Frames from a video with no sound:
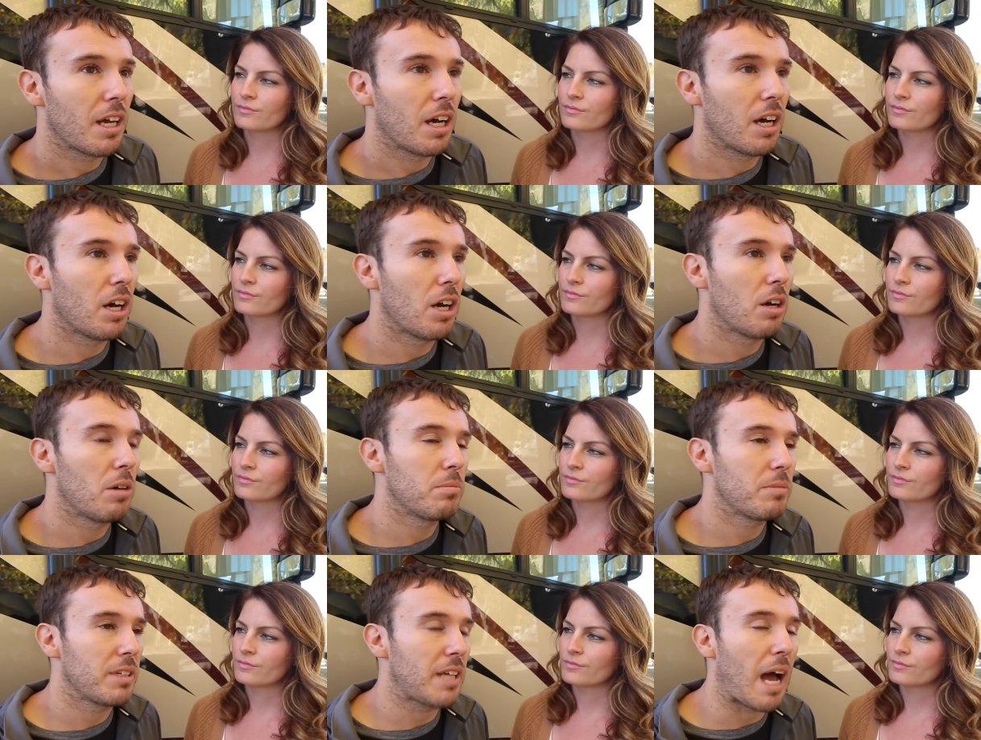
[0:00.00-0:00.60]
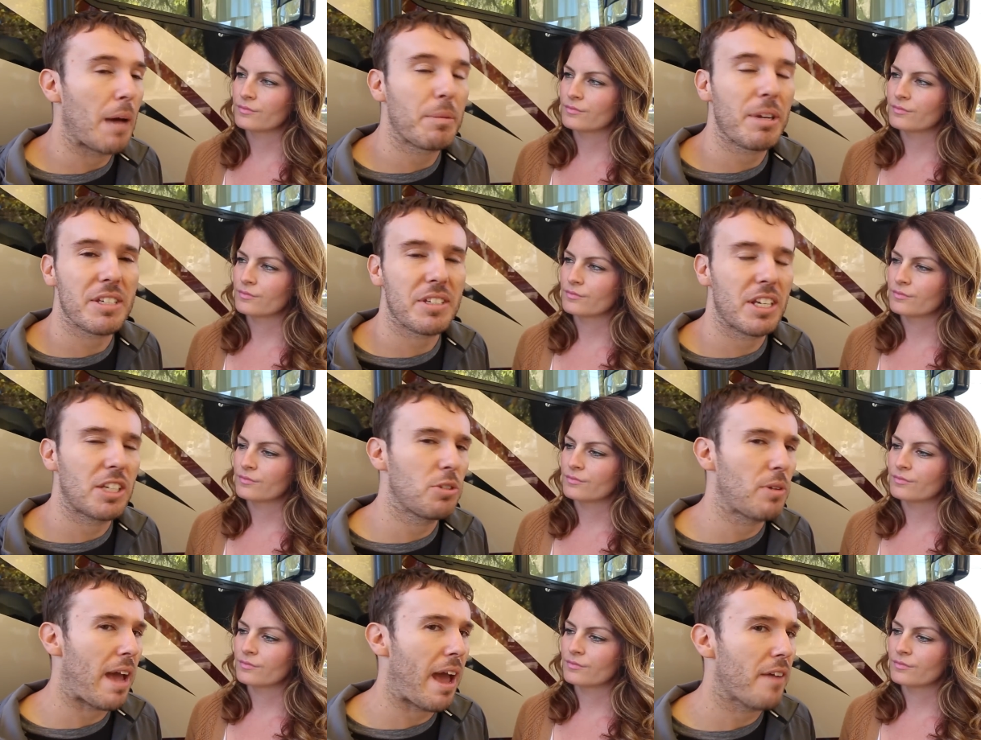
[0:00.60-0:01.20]
Speaker 1: um, I'm not
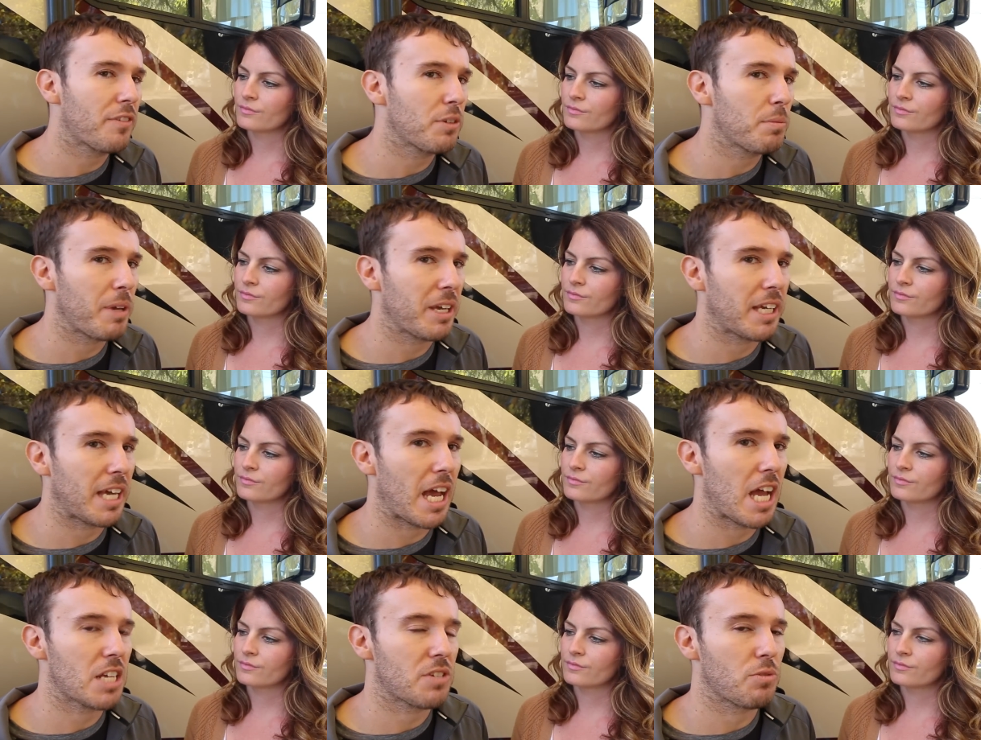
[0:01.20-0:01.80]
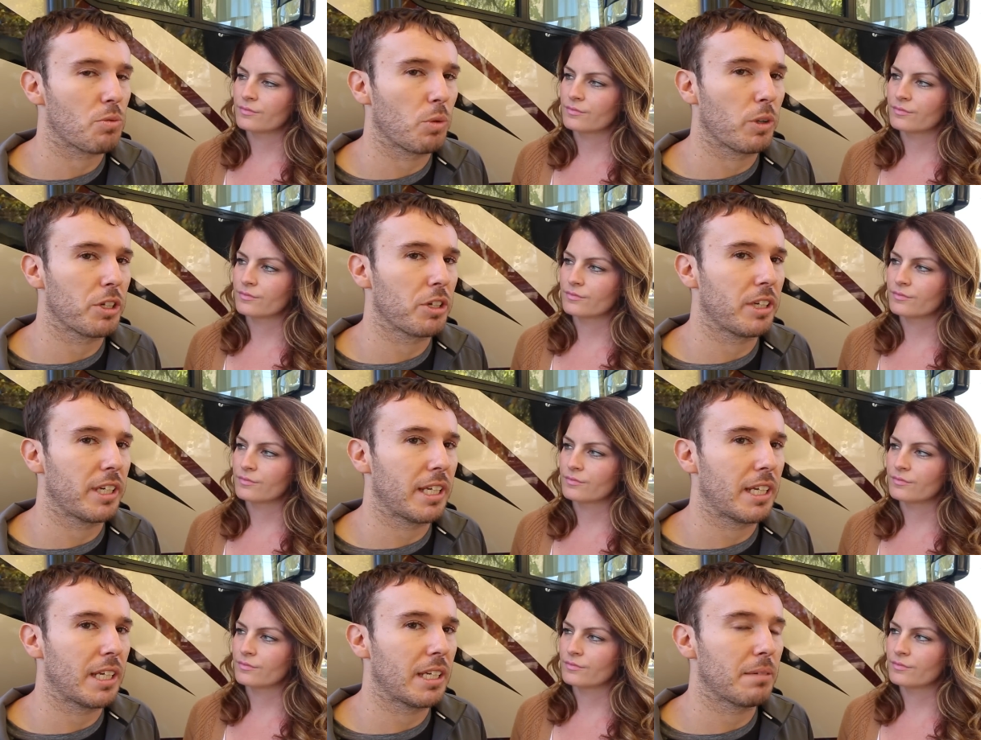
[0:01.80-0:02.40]
saying you have to pay cash for what
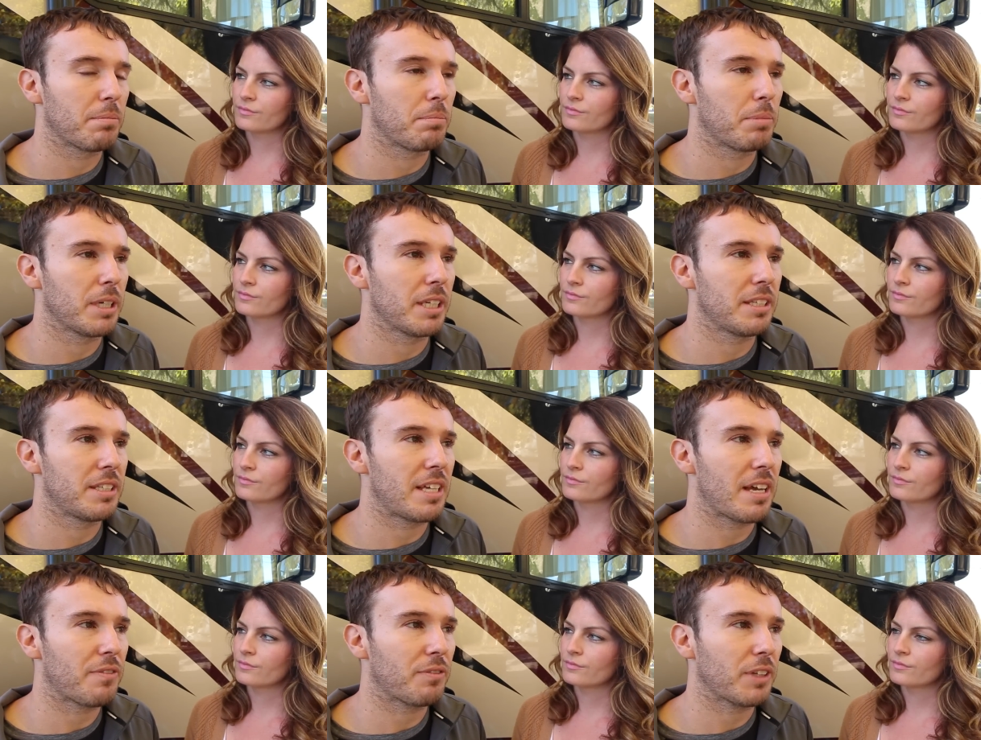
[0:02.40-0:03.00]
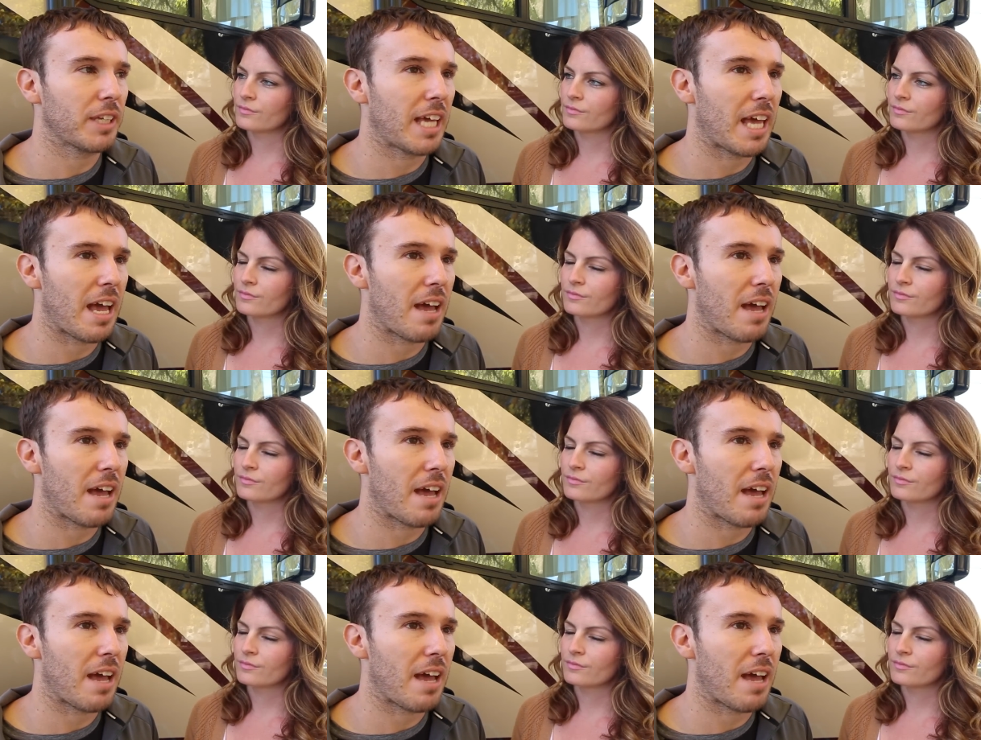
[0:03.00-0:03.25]
you're getting, but definitely